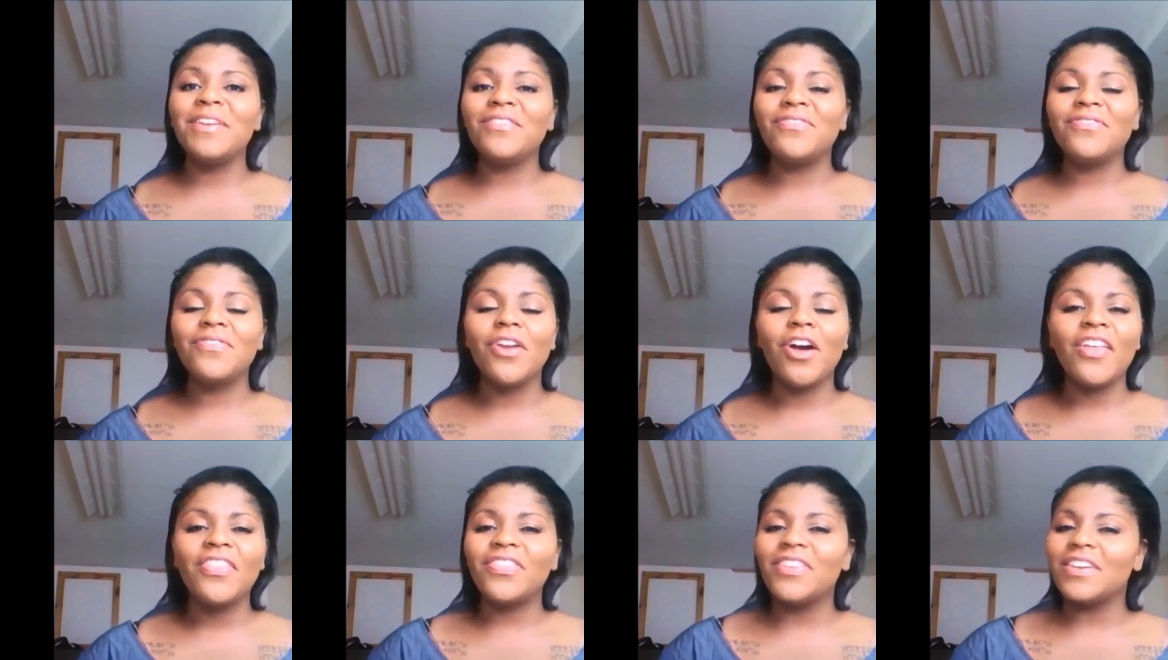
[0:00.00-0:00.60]
If
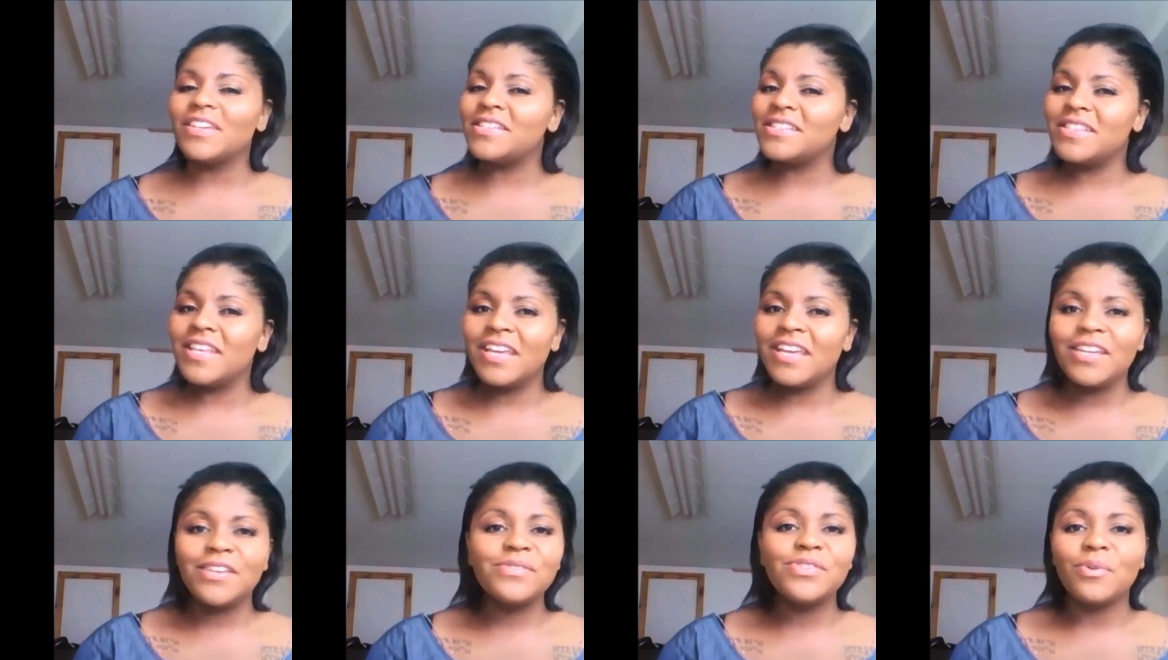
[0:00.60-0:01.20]
not, this,
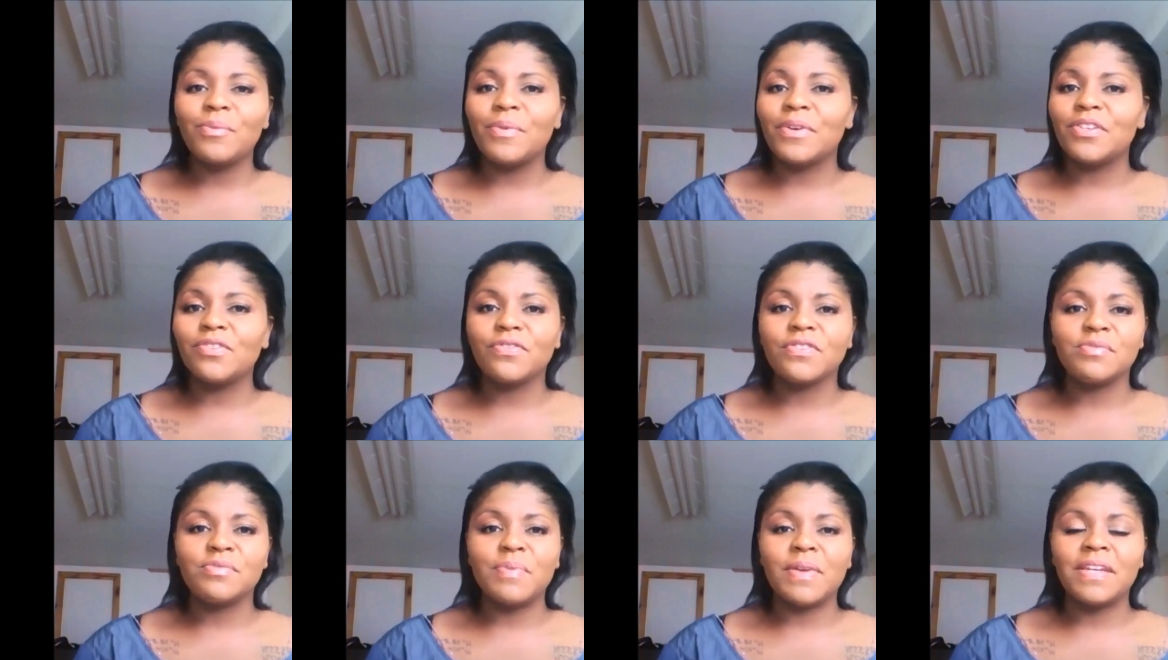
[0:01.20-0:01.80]
thank you so much
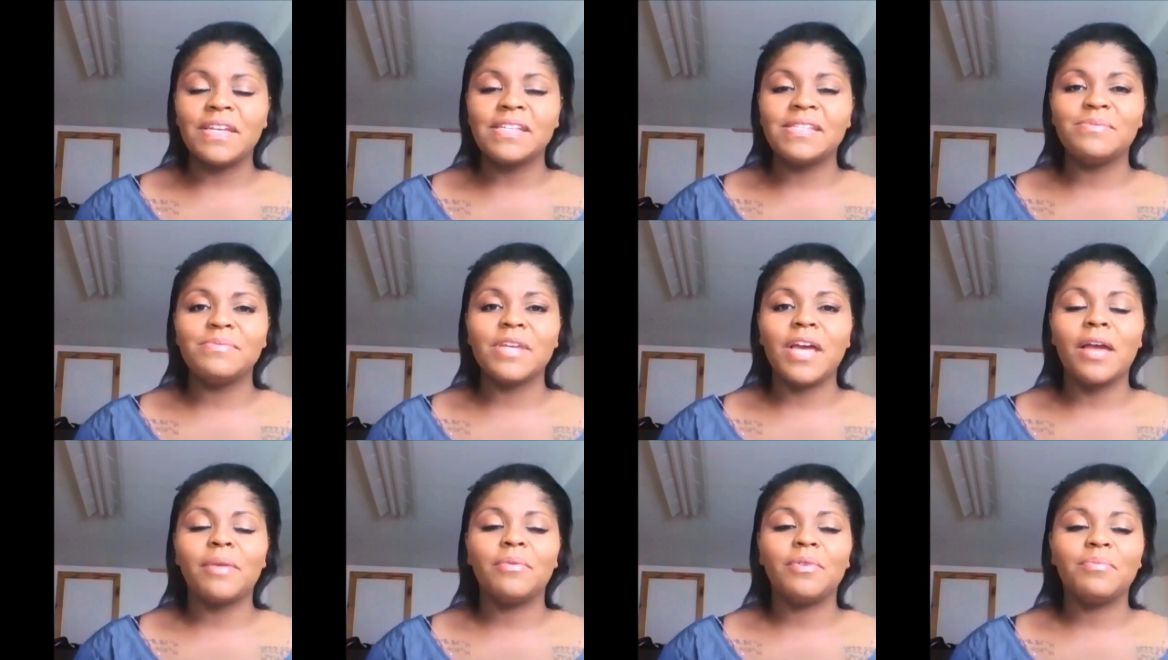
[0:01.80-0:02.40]
for spending some
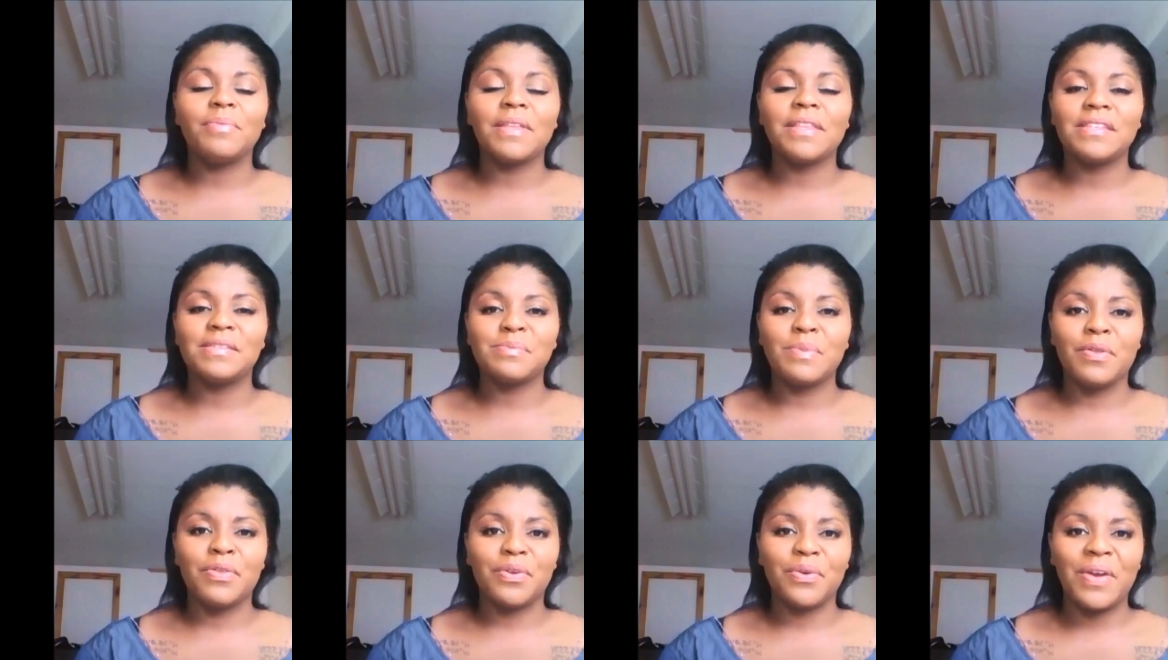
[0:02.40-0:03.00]
time with me this
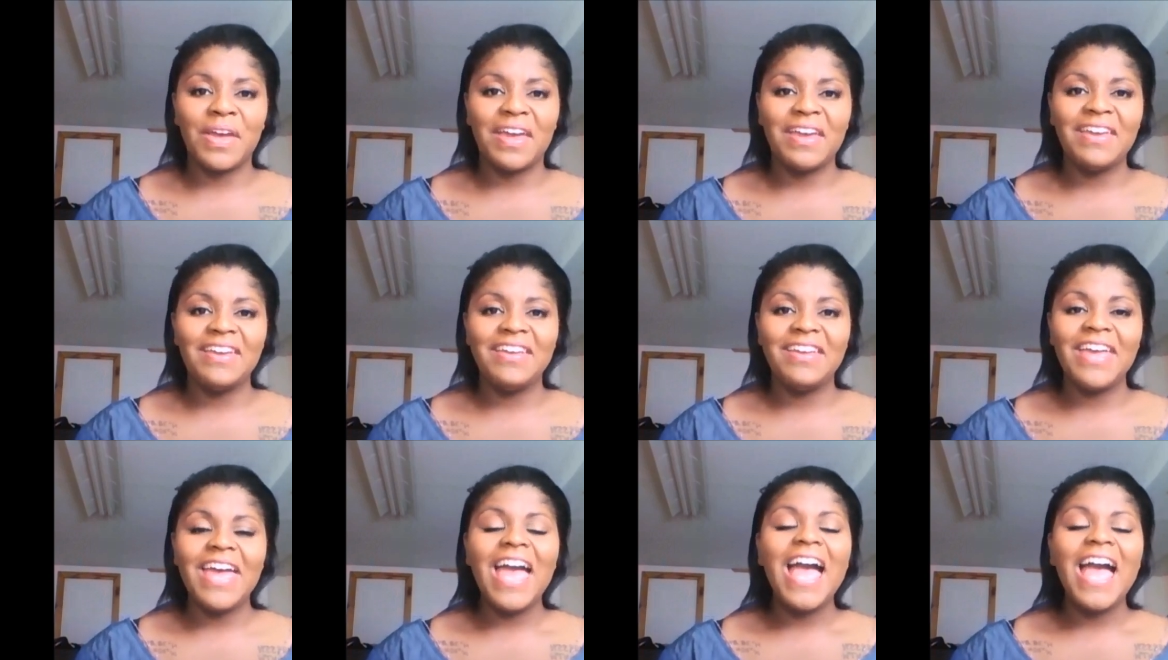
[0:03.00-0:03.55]
month, okay?